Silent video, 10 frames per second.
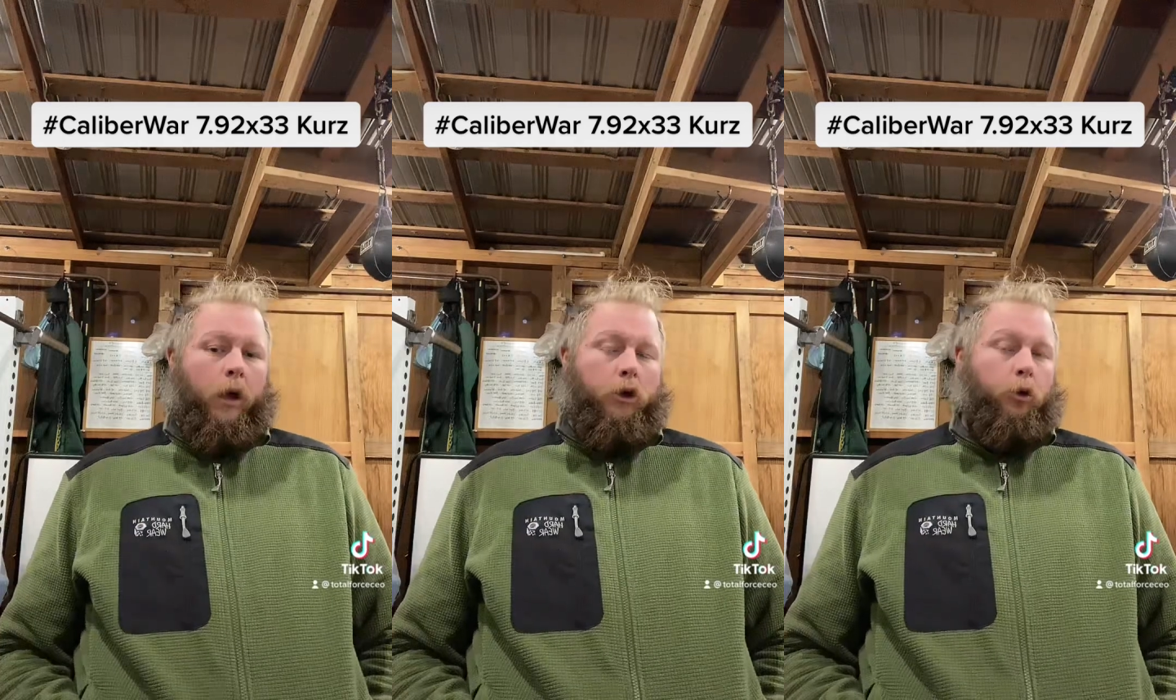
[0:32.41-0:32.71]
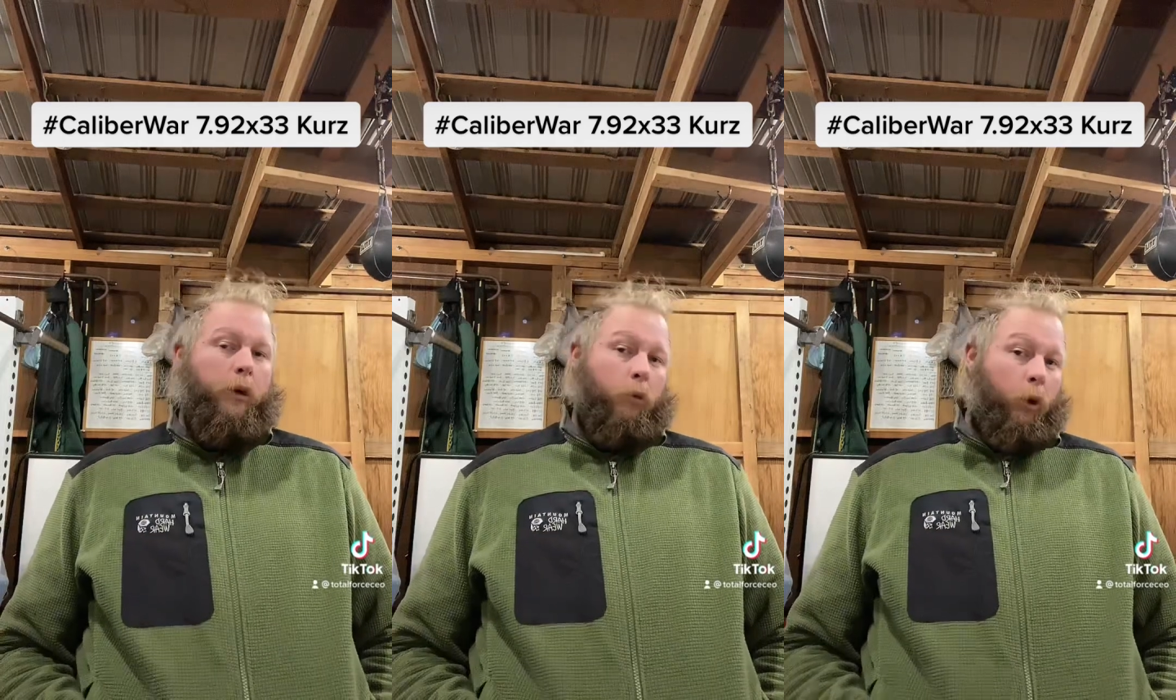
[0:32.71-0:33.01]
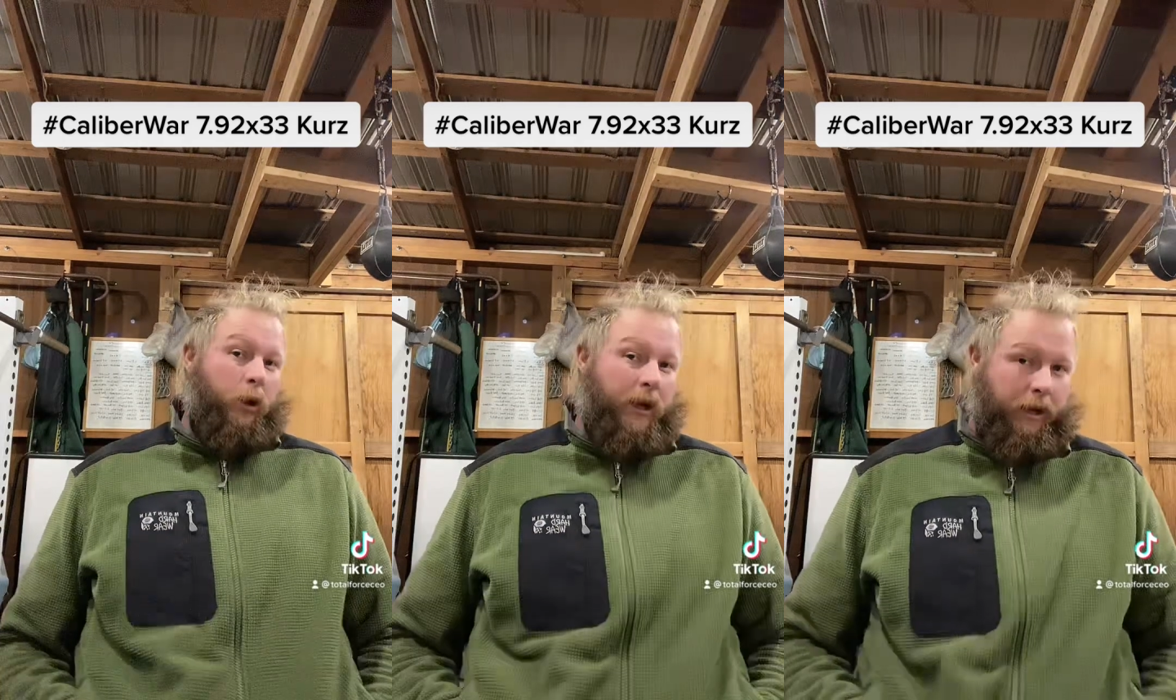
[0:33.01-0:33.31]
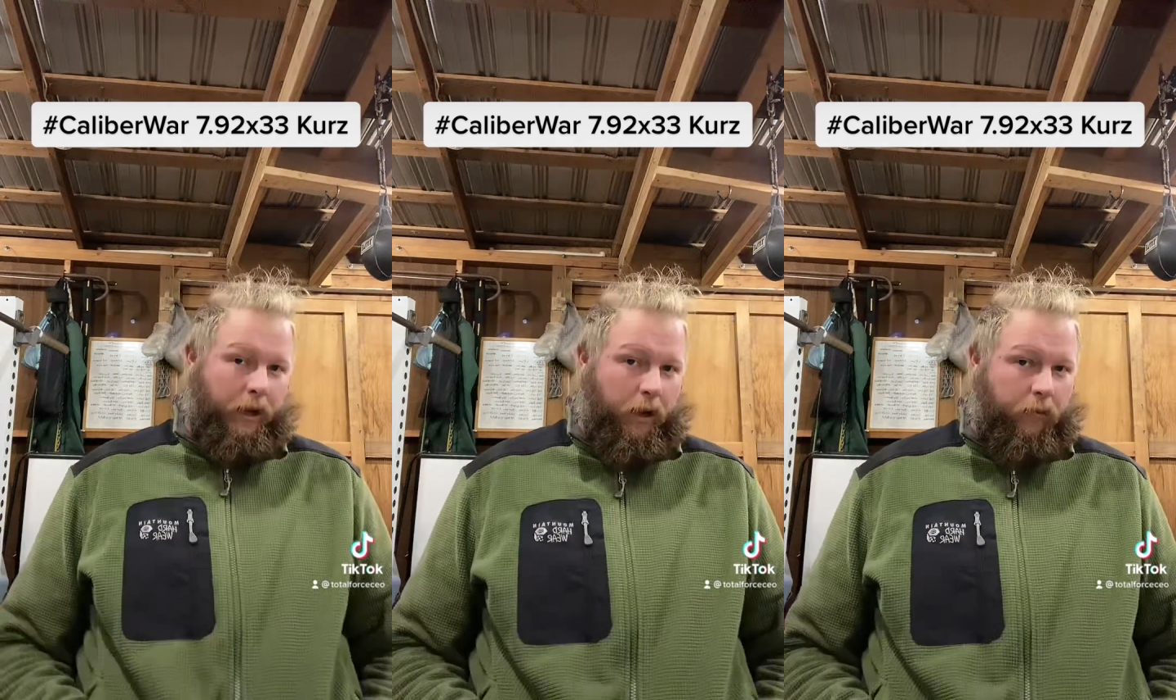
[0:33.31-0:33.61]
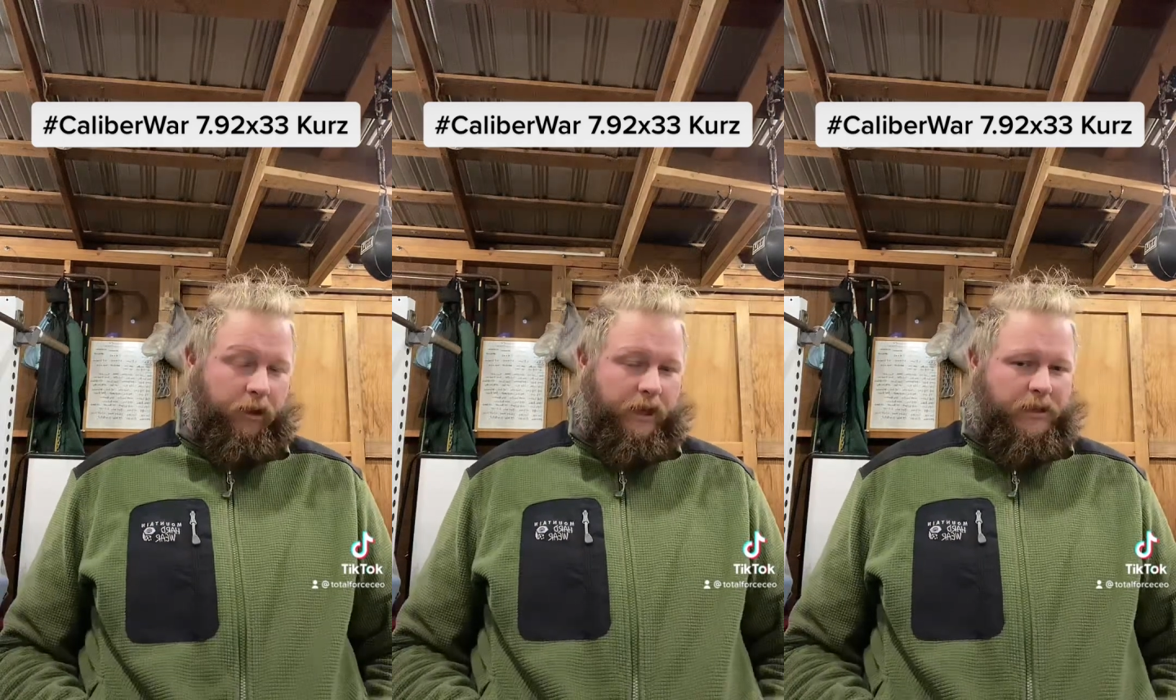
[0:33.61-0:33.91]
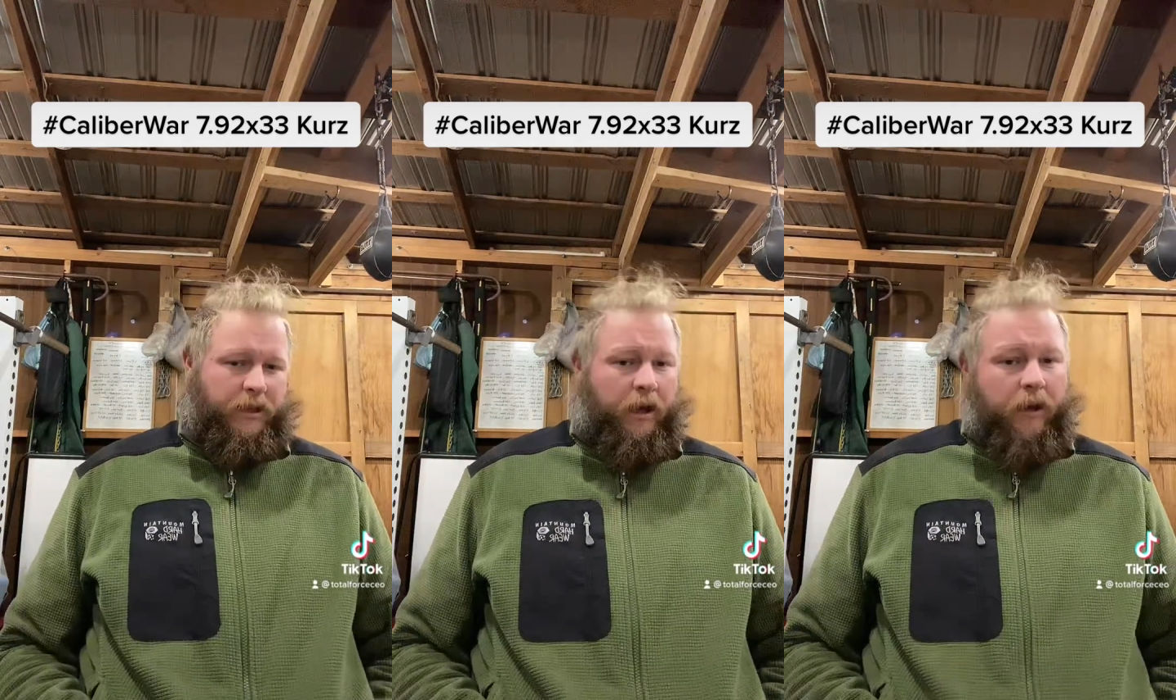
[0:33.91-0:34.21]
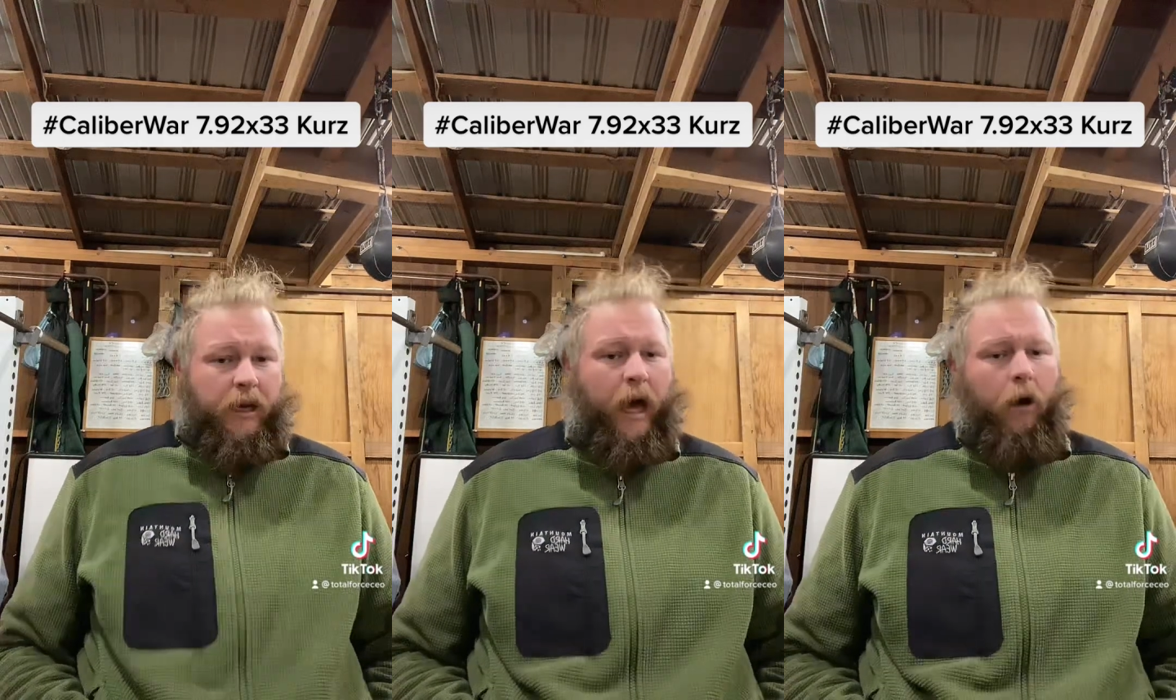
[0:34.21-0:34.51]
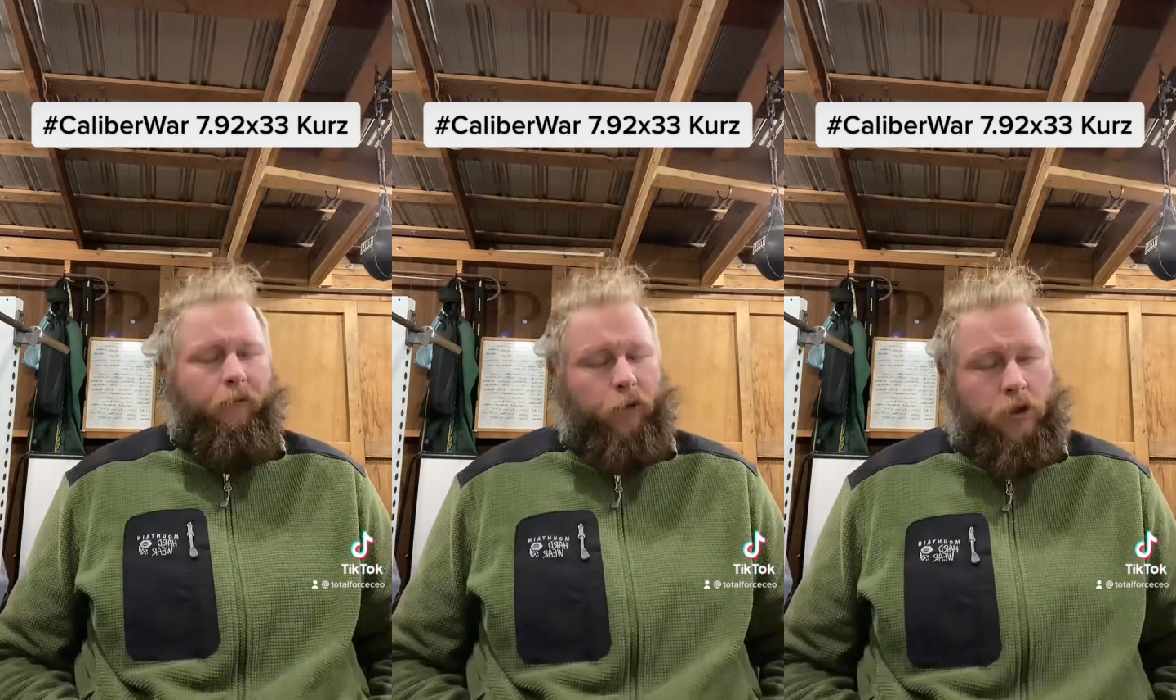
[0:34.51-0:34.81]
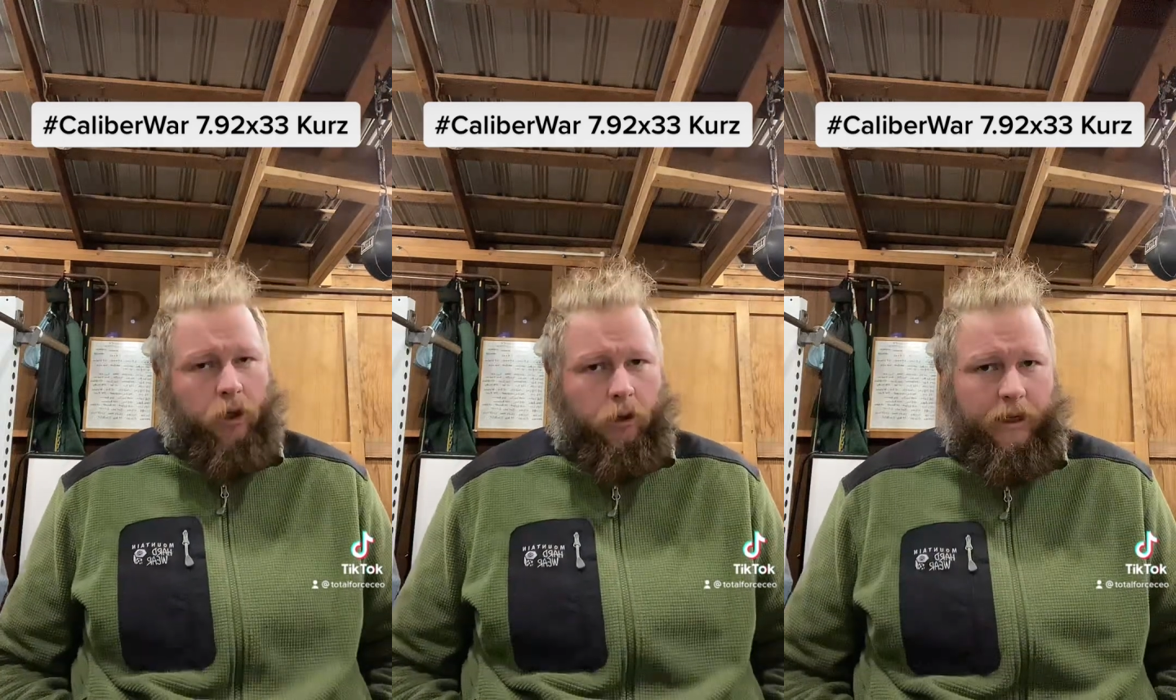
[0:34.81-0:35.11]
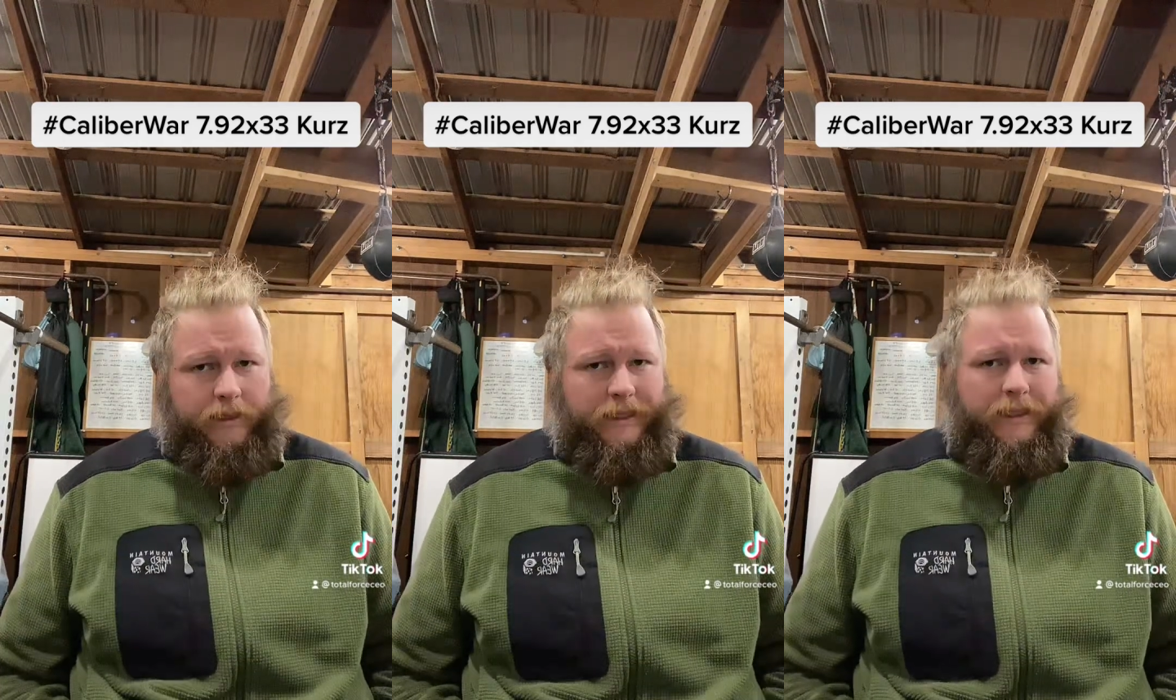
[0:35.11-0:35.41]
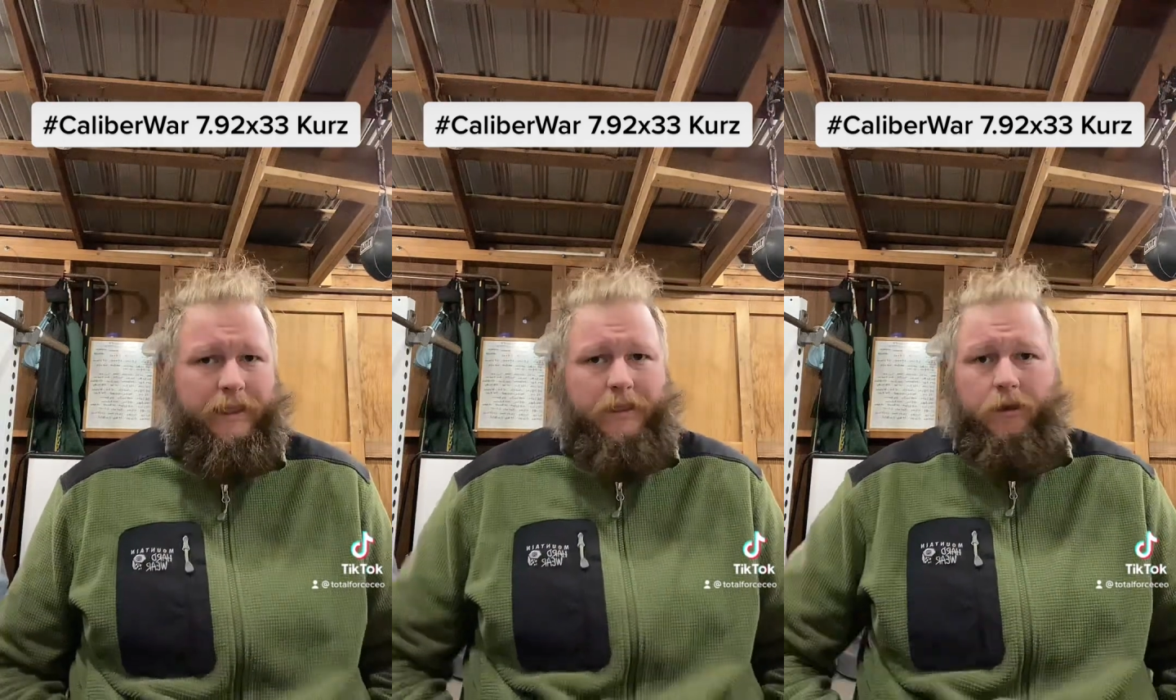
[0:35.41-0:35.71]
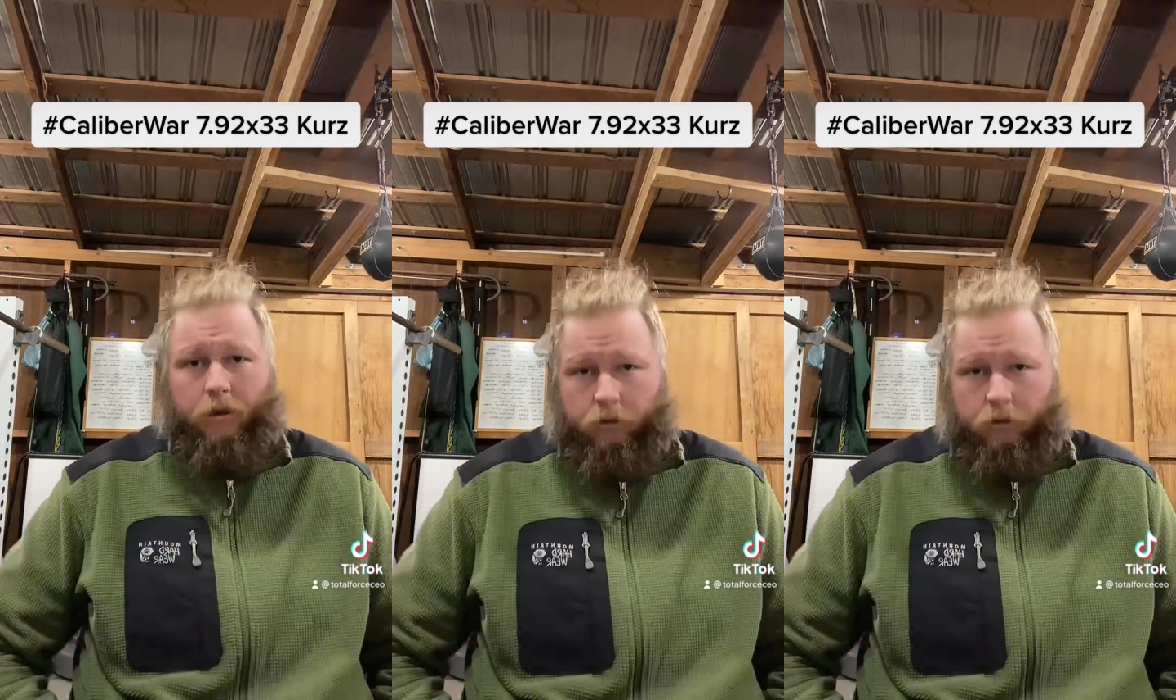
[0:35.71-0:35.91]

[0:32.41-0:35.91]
Do we really need all of this? Now, for certain instances,